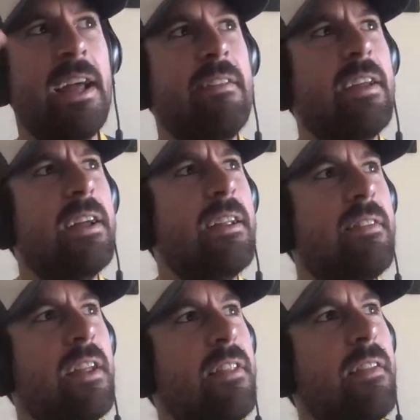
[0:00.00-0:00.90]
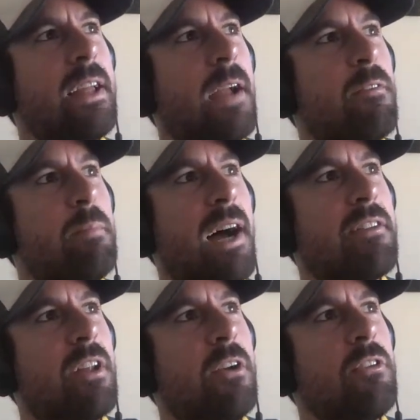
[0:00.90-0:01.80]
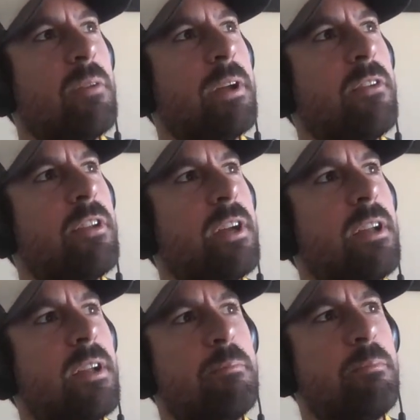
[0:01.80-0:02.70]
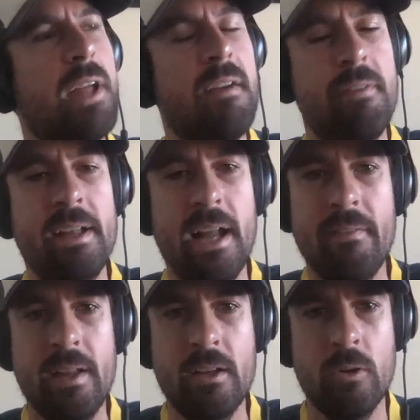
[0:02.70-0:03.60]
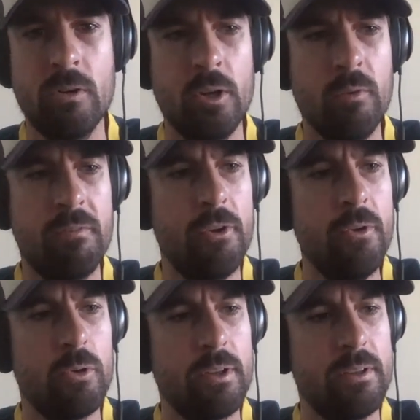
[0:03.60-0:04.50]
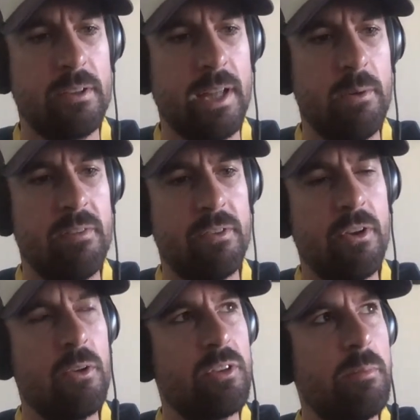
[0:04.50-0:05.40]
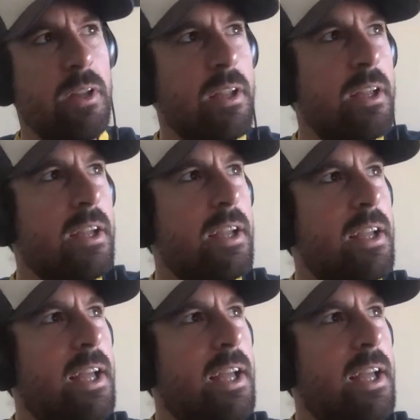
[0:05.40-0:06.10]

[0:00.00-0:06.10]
They had the, hmm. I think they came from Barcelona or something. There's a, a cafe down there called Little Fern or Kiwi Fern or something.